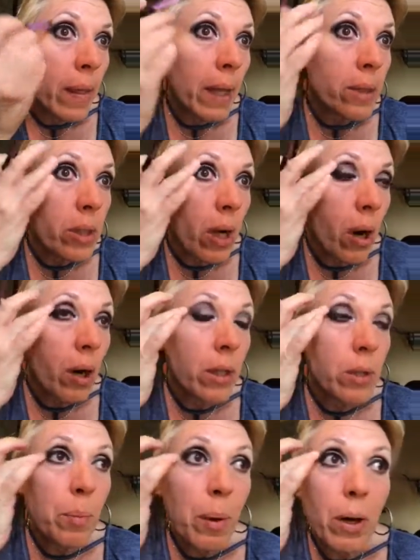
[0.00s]
That's the
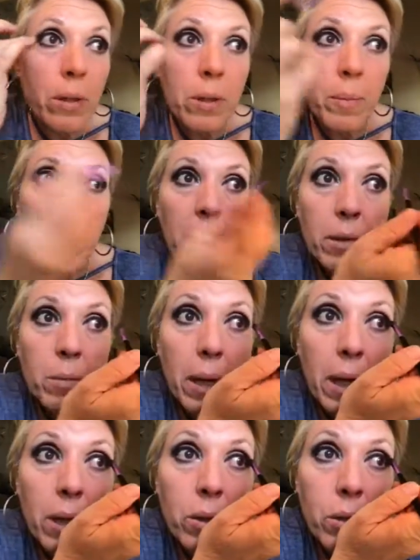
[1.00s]
hardest part to me, is
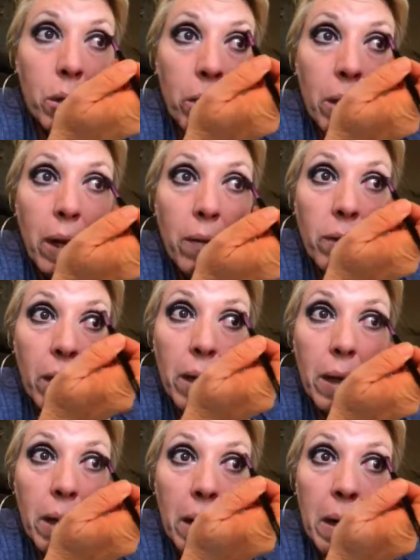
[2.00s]
making sure that I've
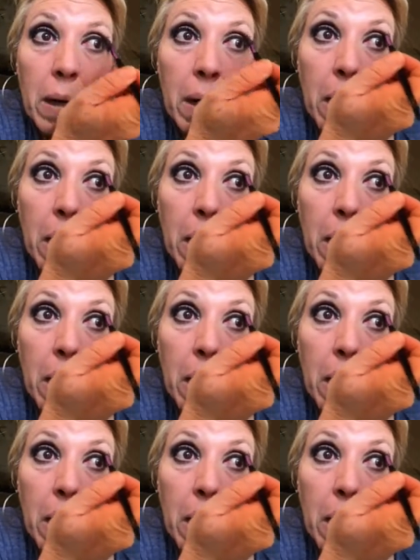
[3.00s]
done